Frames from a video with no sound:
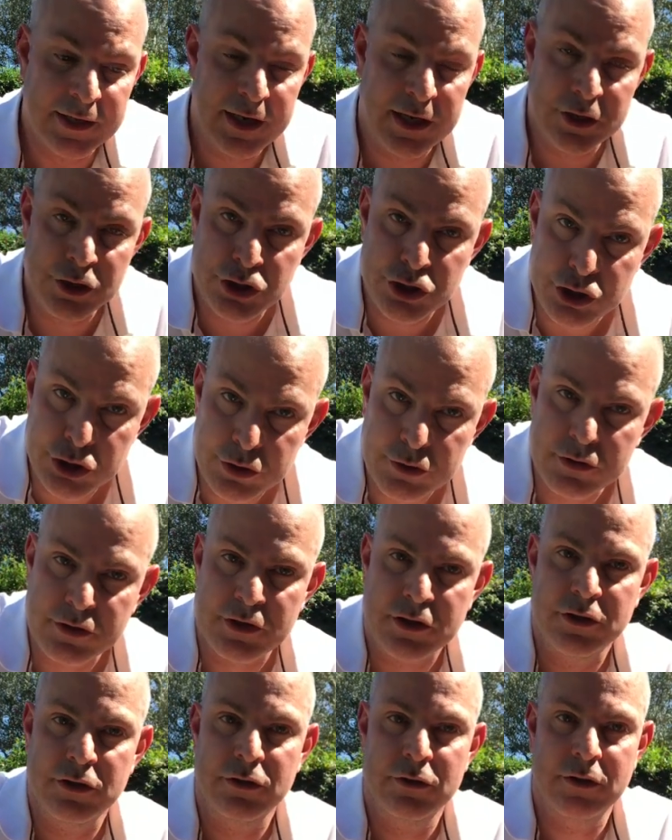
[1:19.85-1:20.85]
and
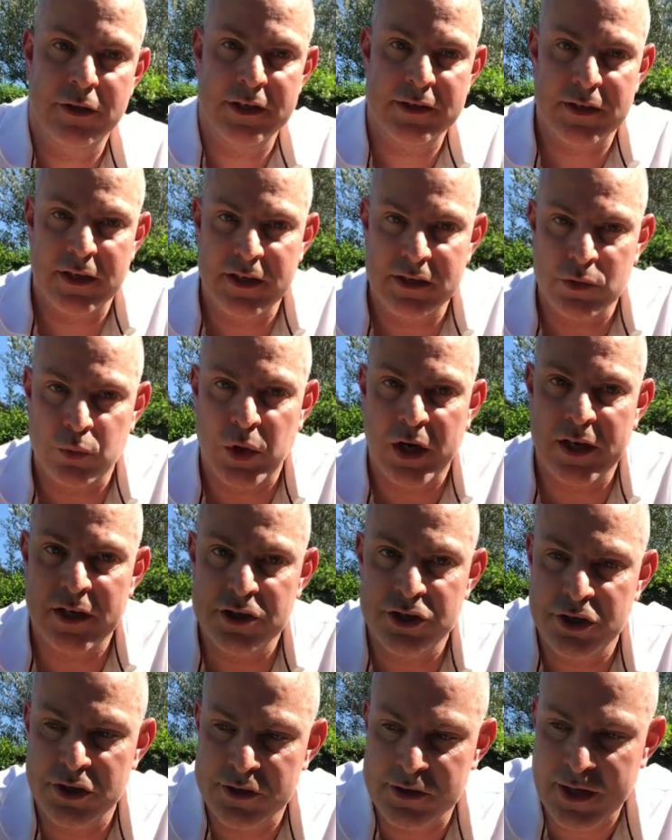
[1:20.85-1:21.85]
students can do this as well
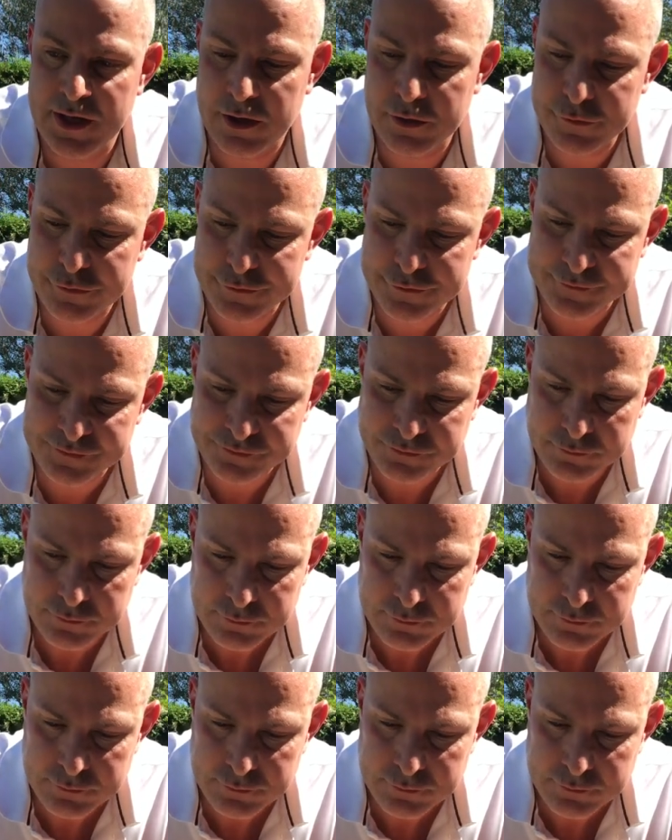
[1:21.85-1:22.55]
as yourself,